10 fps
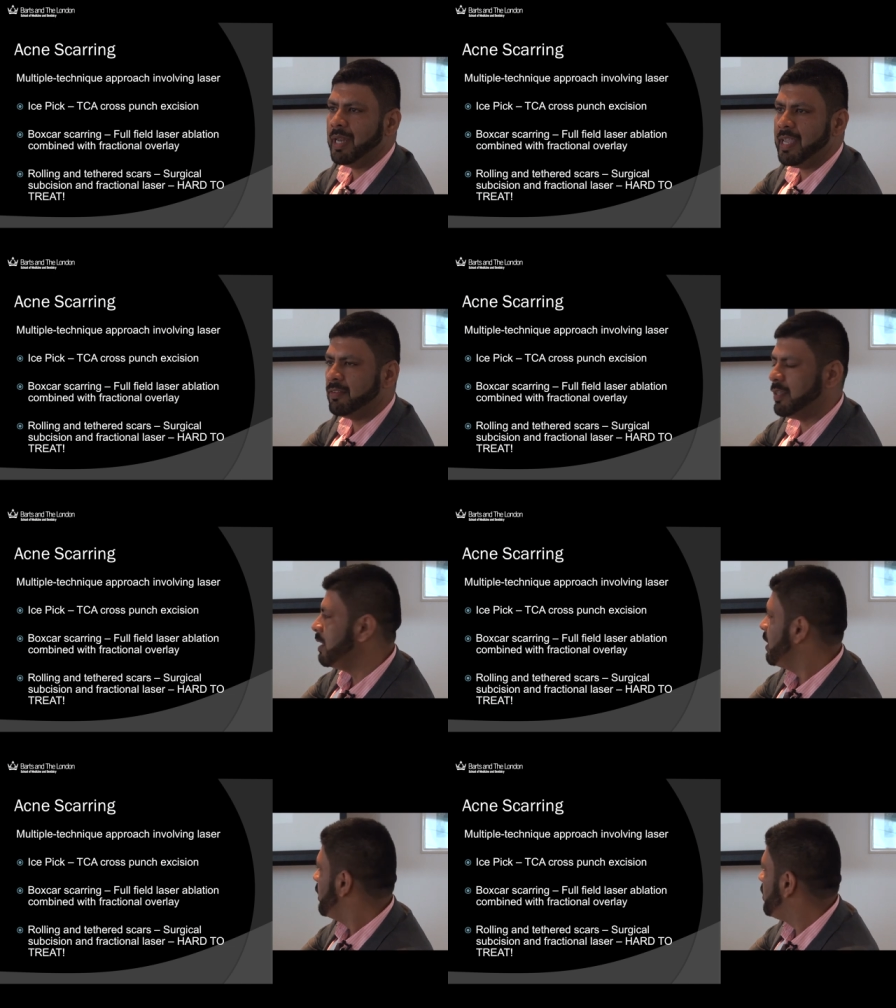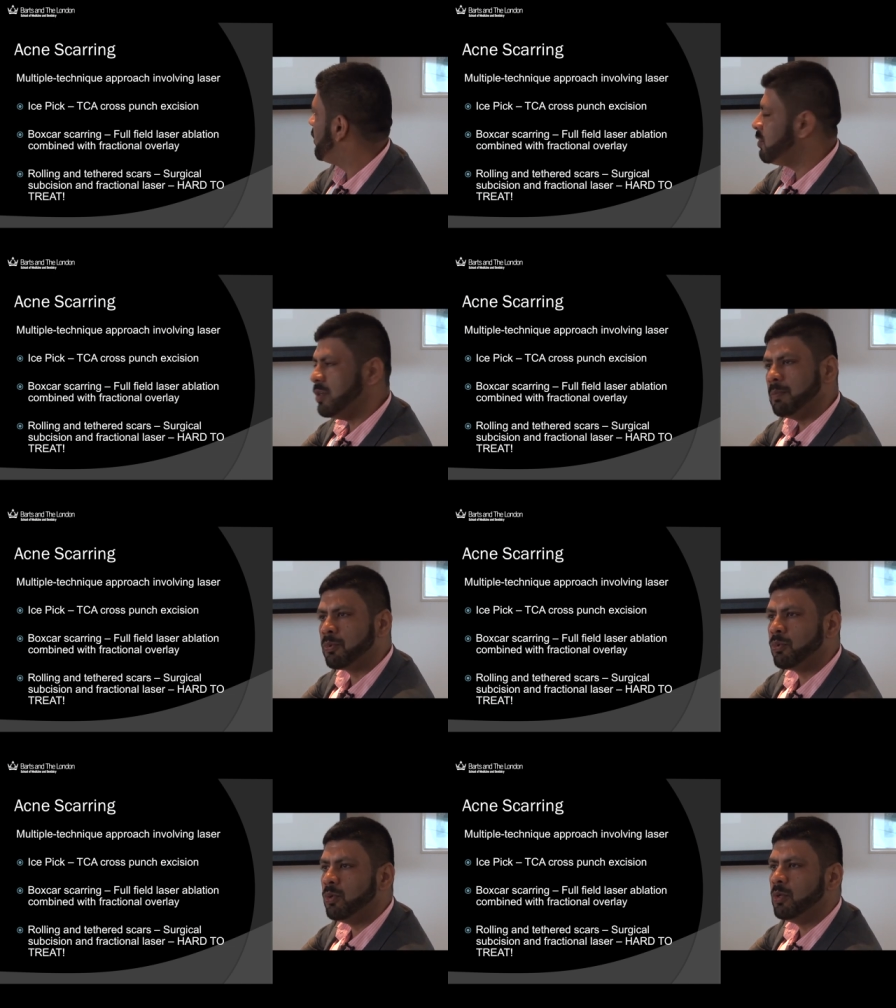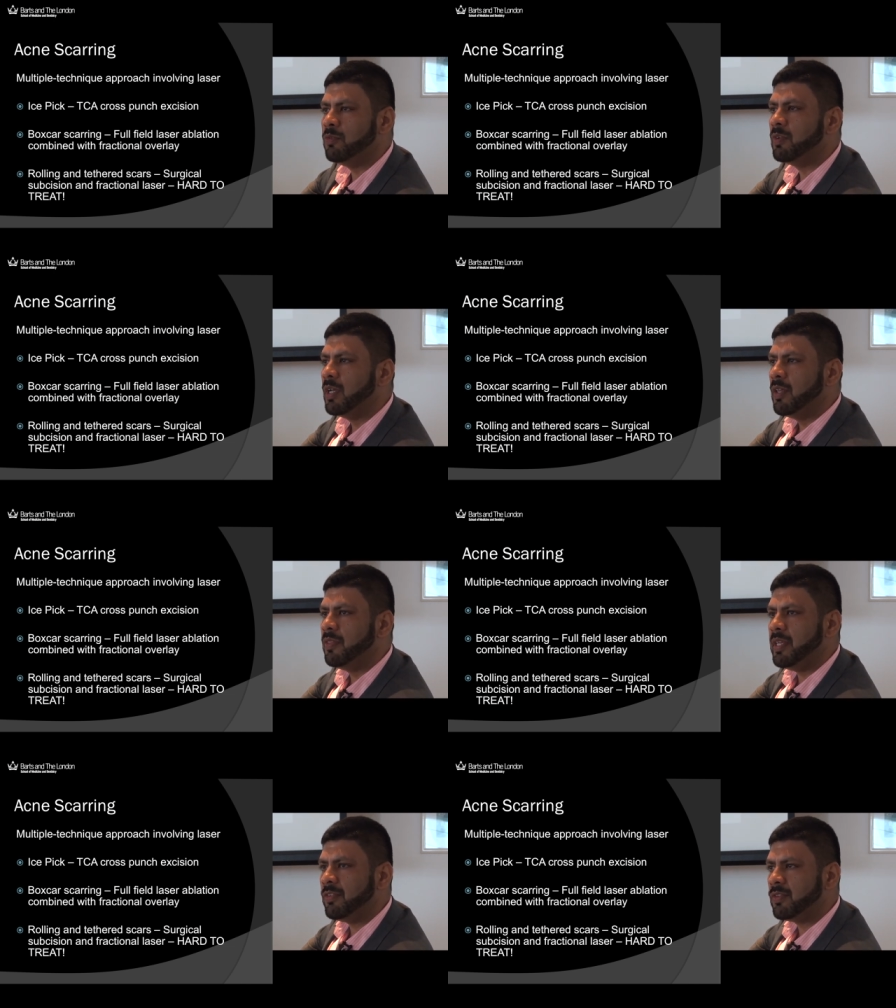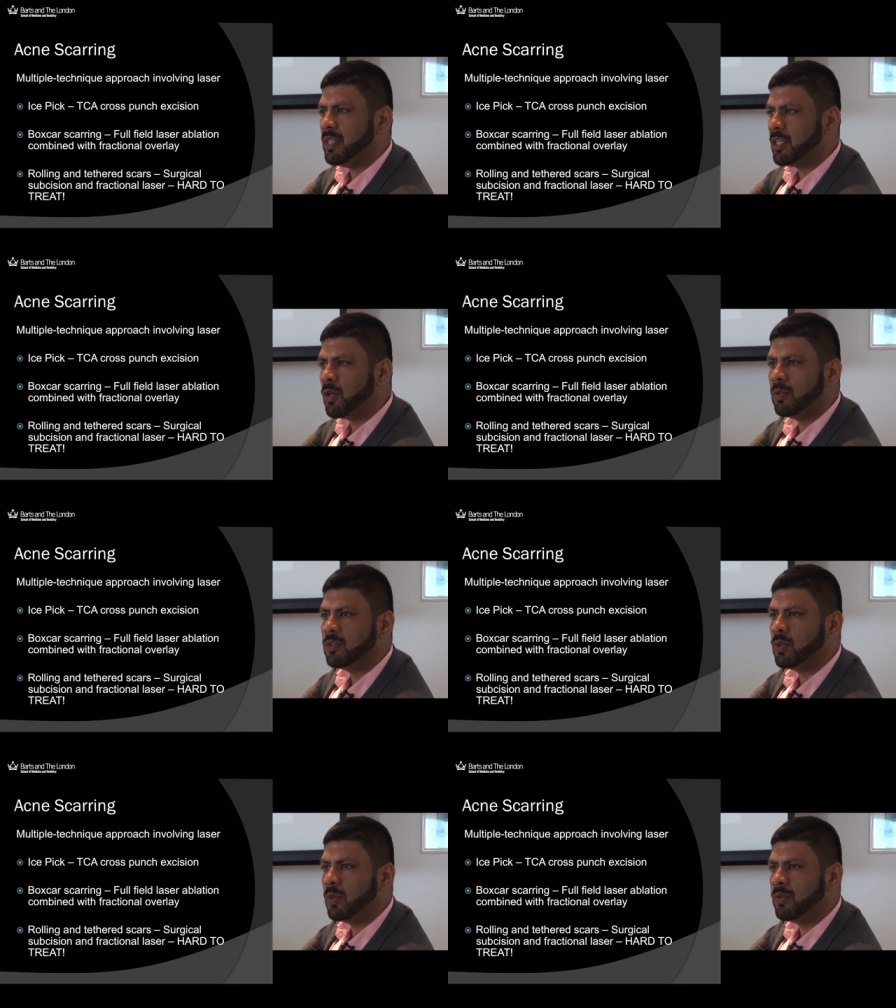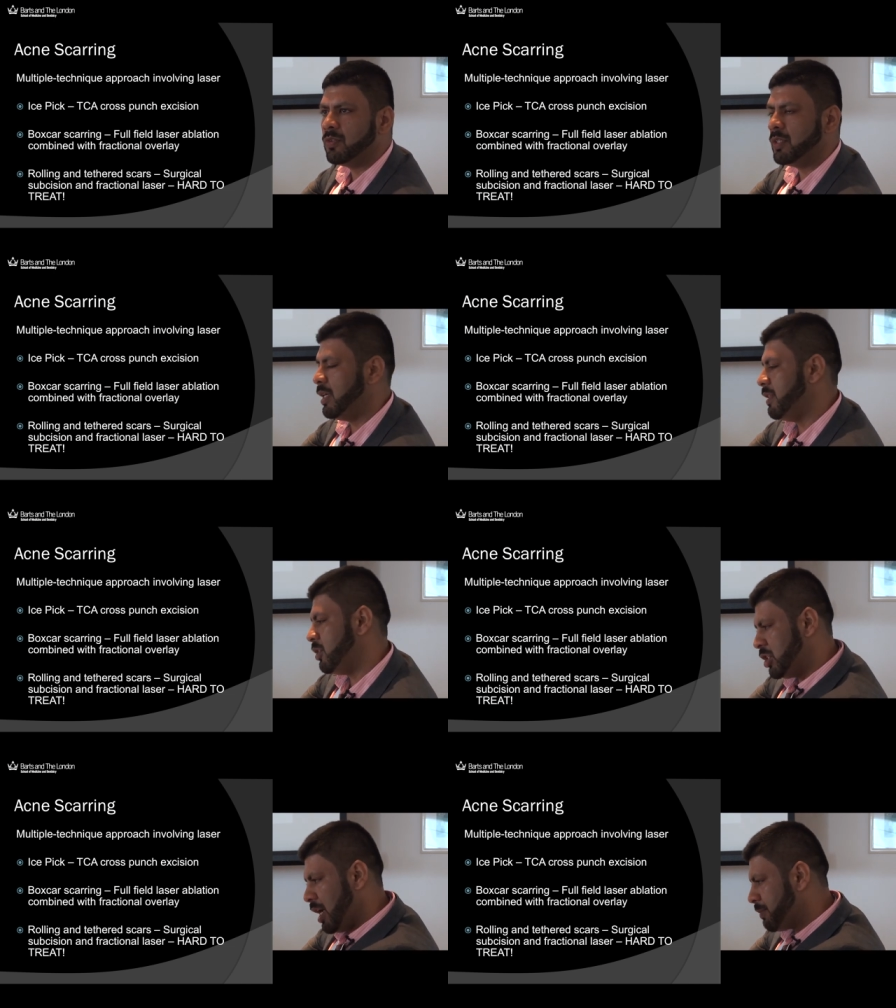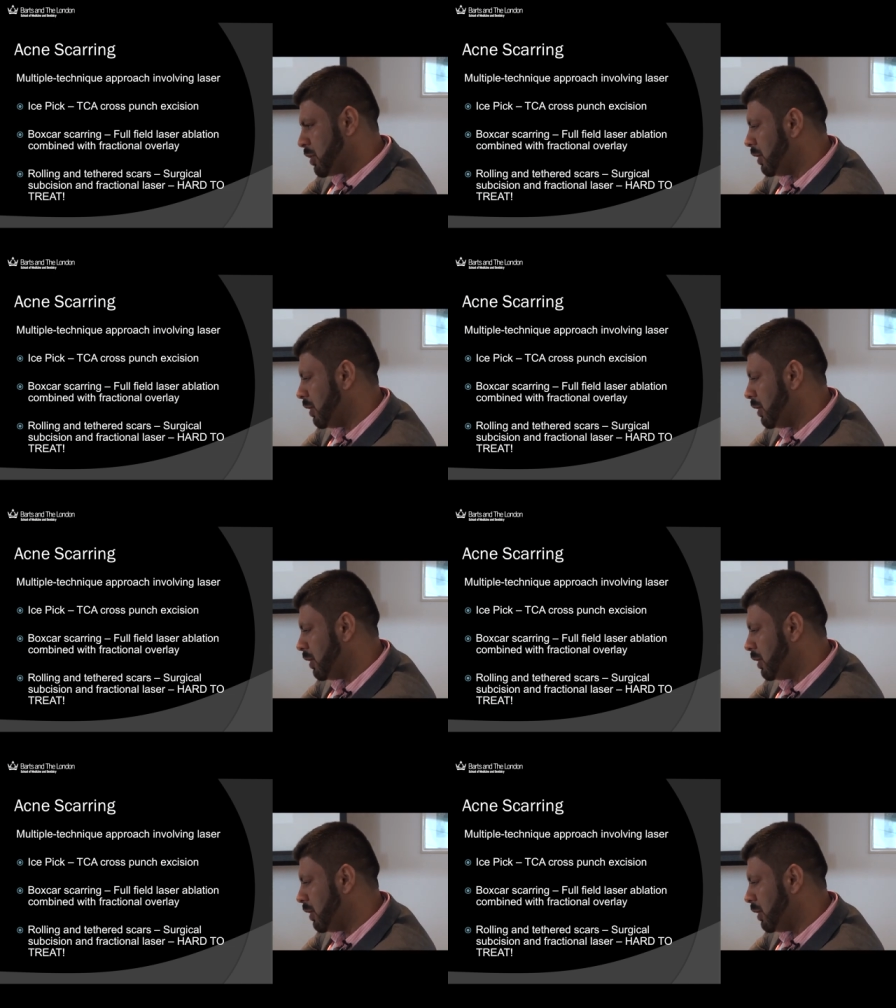laser just to improve these, the contours, the, the sharp